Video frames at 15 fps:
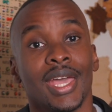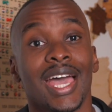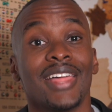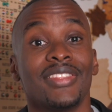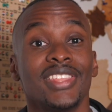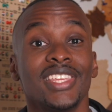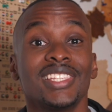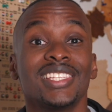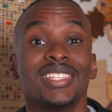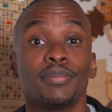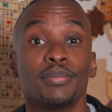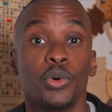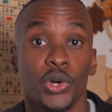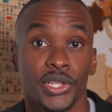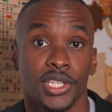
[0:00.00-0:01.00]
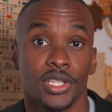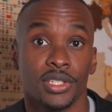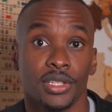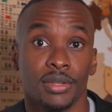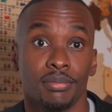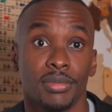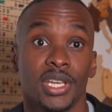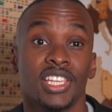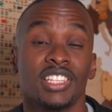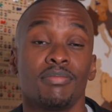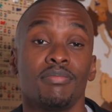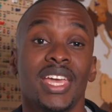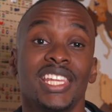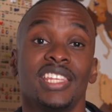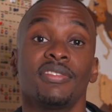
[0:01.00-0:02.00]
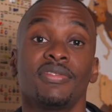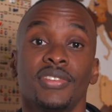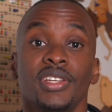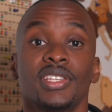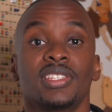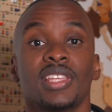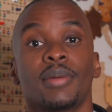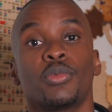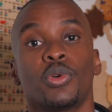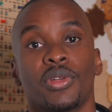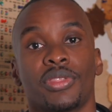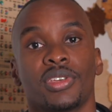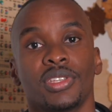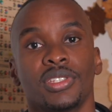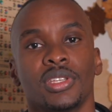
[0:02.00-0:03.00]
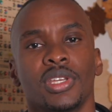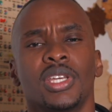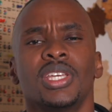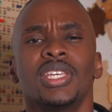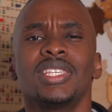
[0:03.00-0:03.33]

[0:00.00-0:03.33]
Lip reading: And this is important because many first-time authors